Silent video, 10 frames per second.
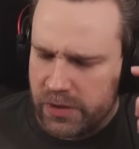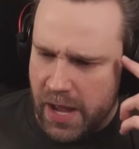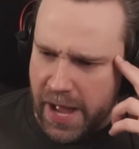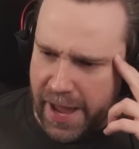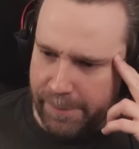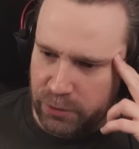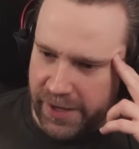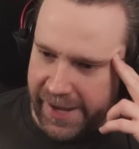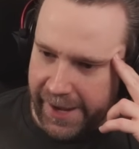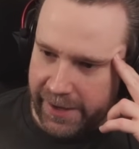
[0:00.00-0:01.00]
and
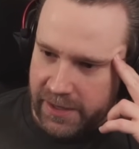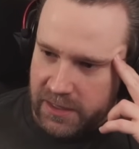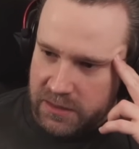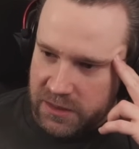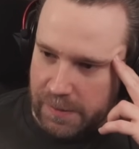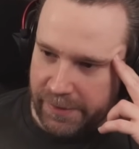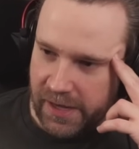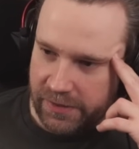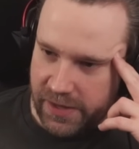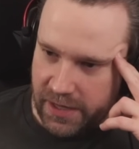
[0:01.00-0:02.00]
playing something
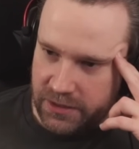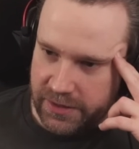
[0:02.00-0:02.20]
like this.